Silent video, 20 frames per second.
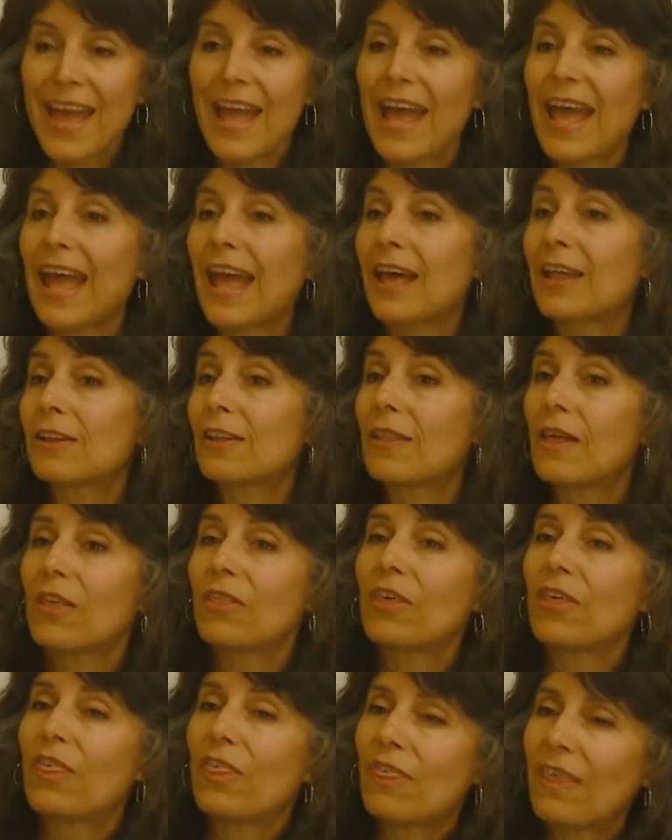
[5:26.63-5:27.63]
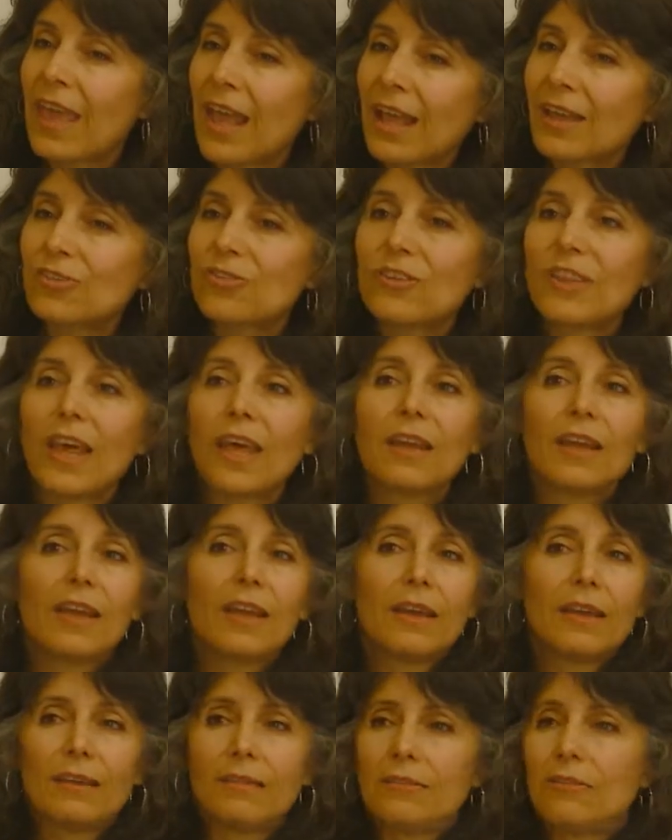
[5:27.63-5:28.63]
And the things that
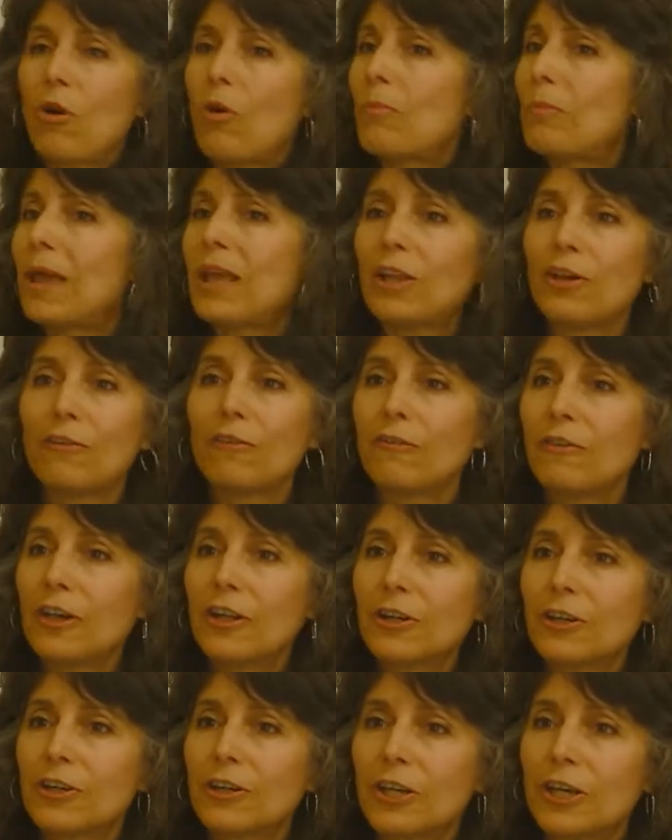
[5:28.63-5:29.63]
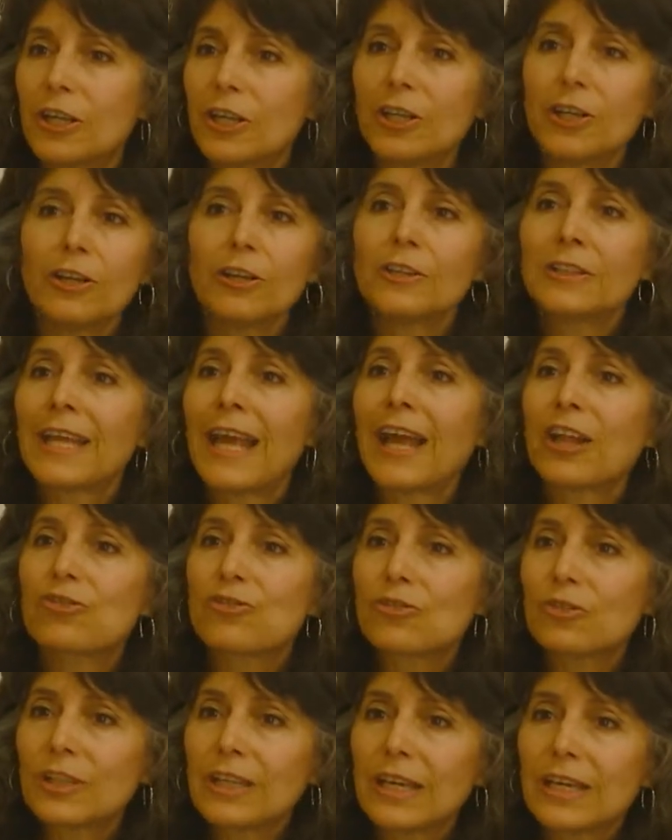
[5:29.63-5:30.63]
don't make you feel good, you'll
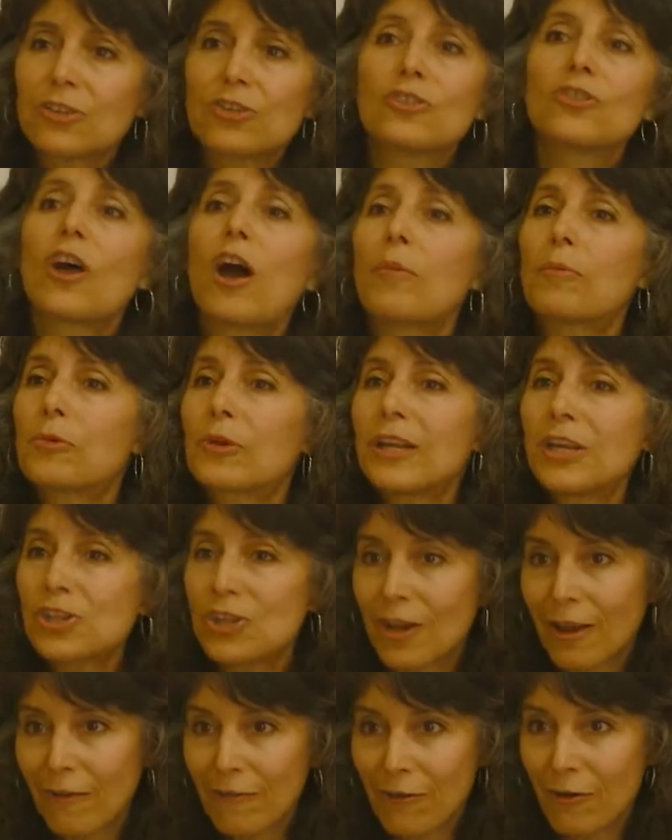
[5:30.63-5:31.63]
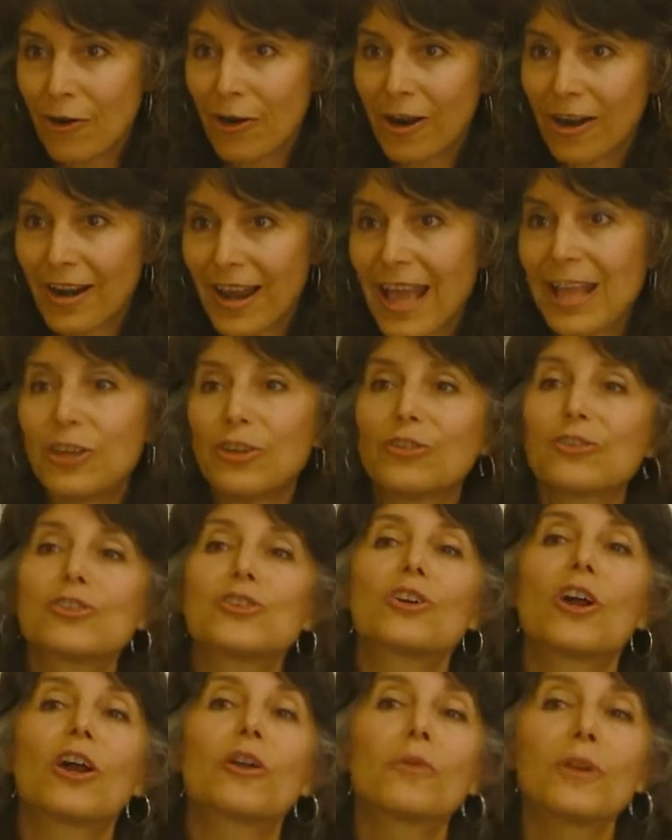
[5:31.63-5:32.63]
naturally stop reaching for, and you'll
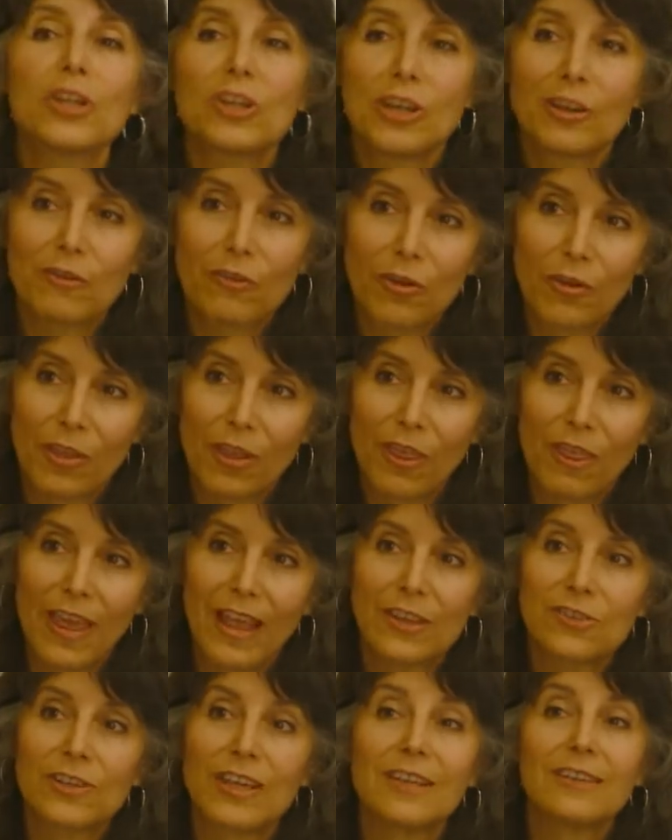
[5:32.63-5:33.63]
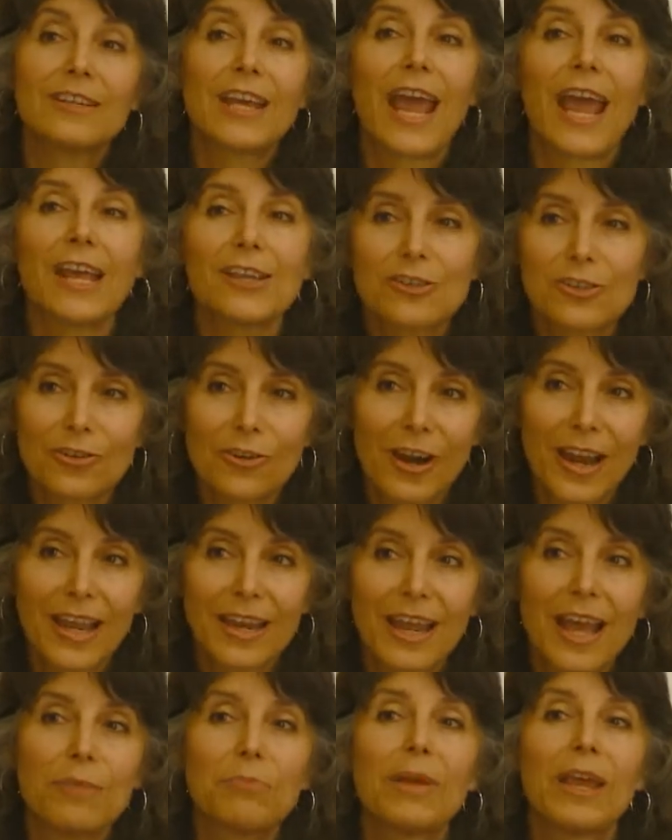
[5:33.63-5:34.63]
start reaching for the things that taste
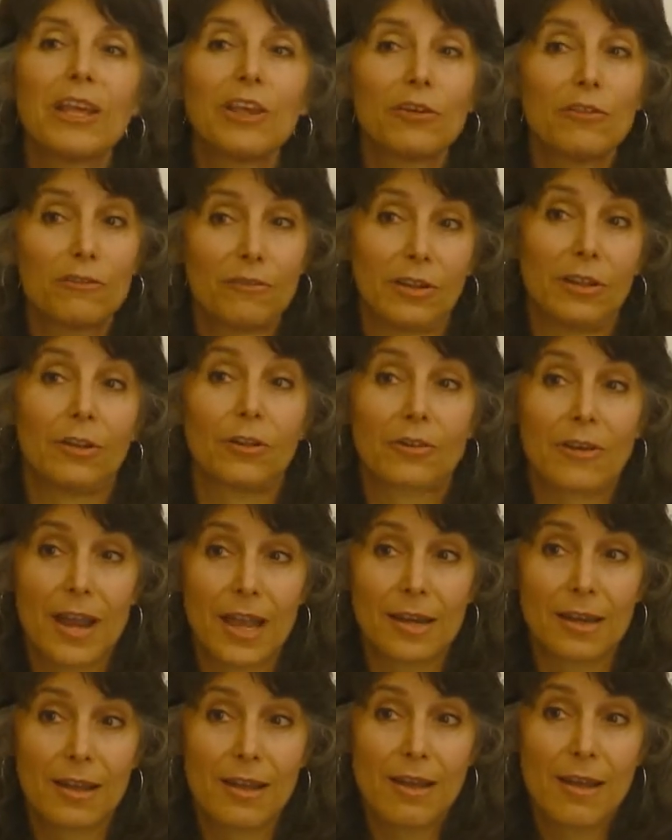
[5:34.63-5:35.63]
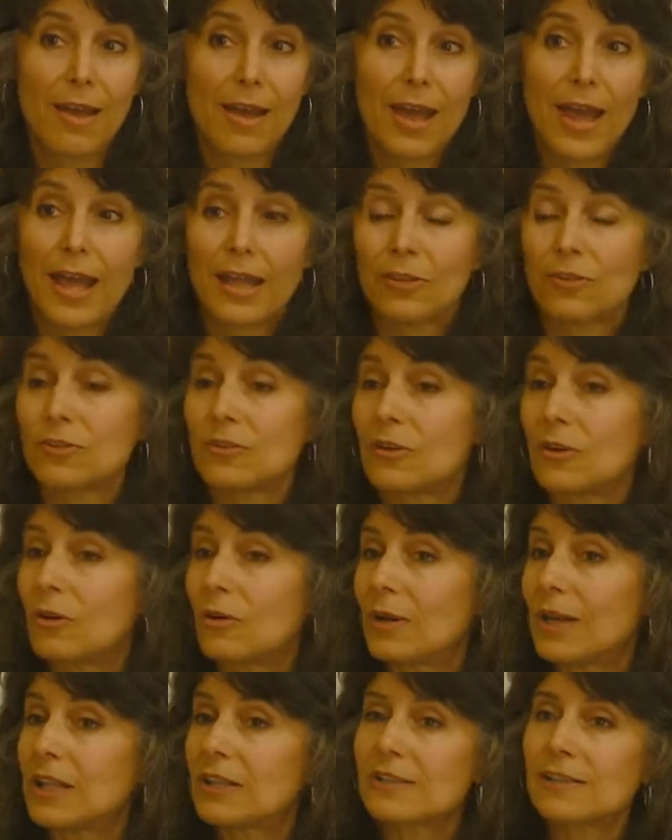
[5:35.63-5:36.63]
great and make you feel great. And
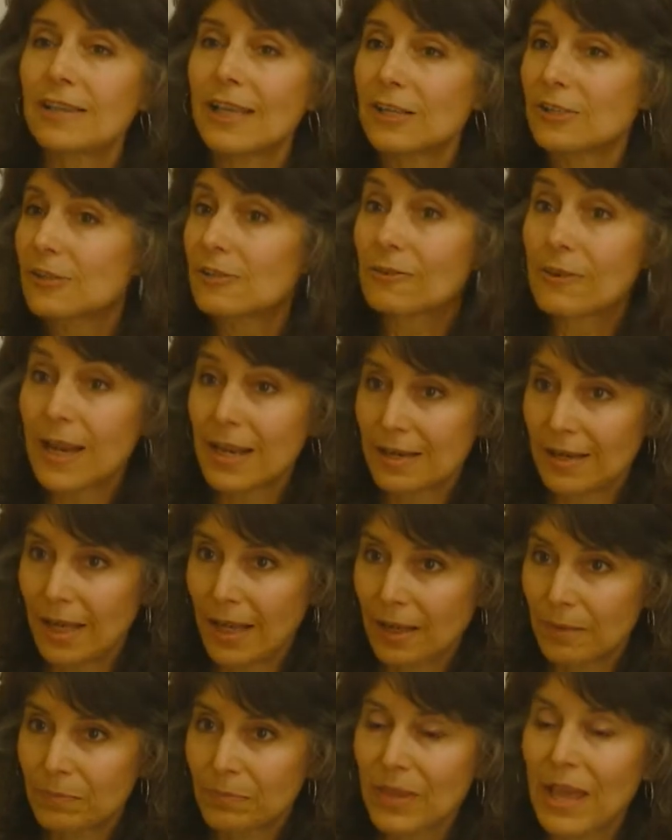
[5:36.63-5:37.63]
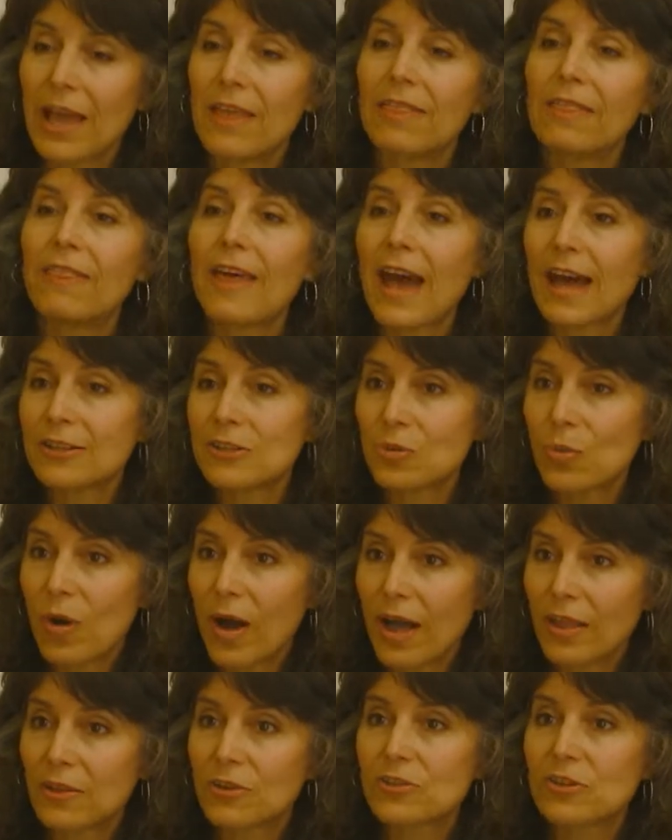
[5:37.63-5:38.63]
so it's less threatening. And that's
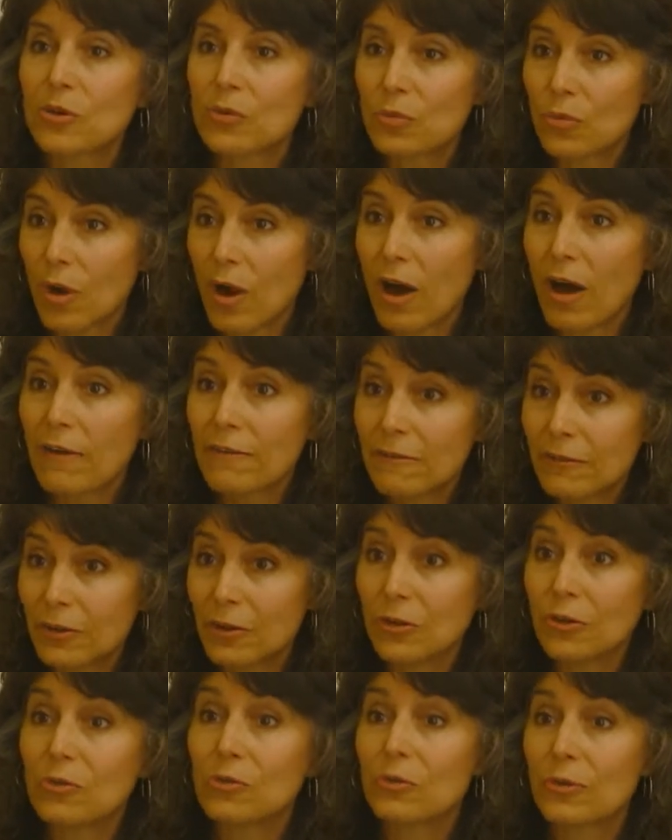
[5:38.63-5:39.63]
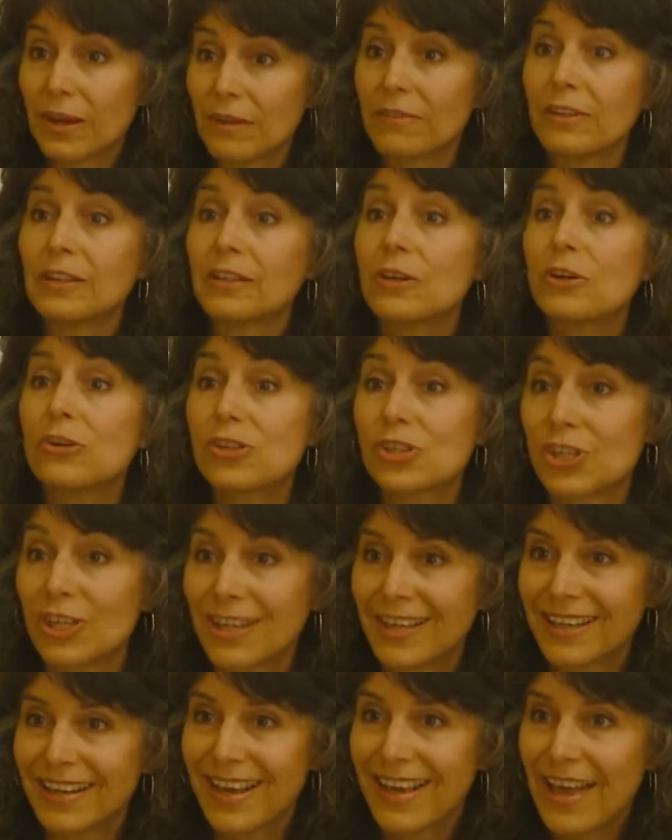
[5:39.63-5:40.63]
why there's a raw food
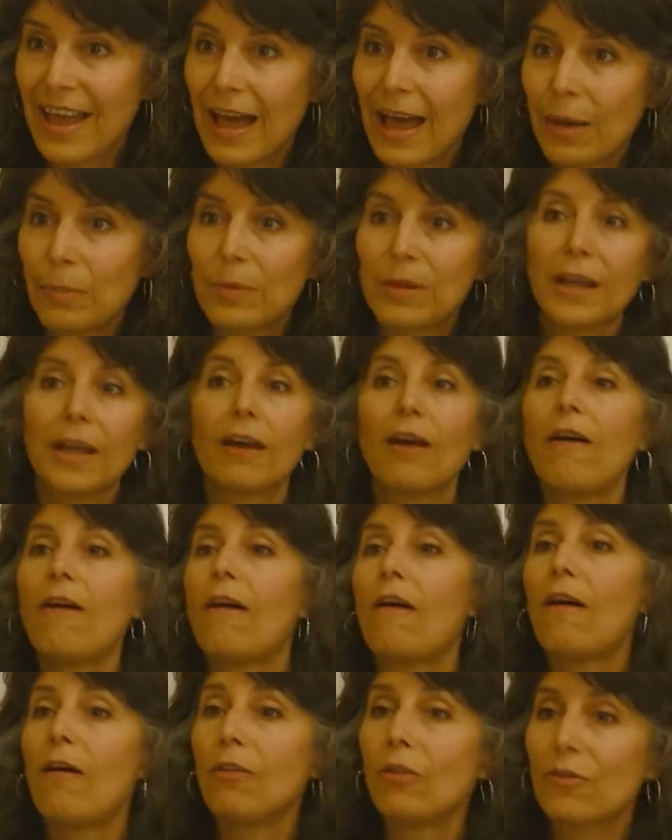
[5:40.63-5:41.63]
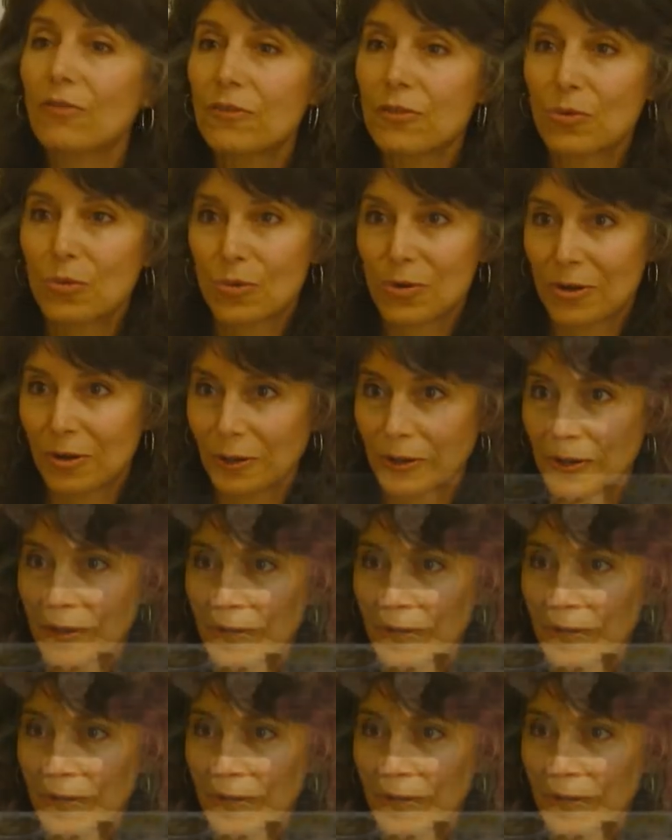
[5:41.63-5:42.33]
revolution happening all over the world.